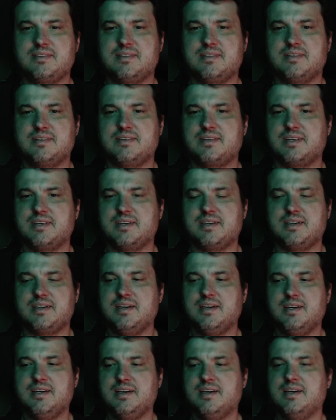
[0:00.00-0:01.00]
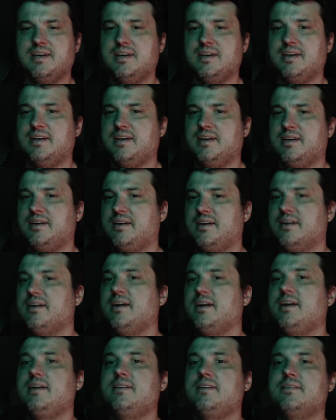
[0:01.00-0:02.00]
Okay. All
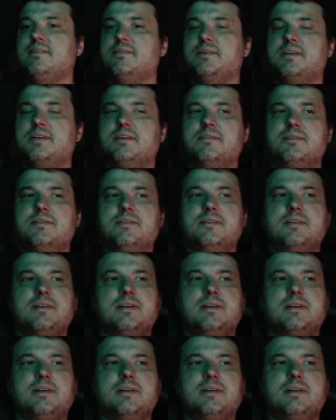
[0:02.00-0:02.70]
right, whatever.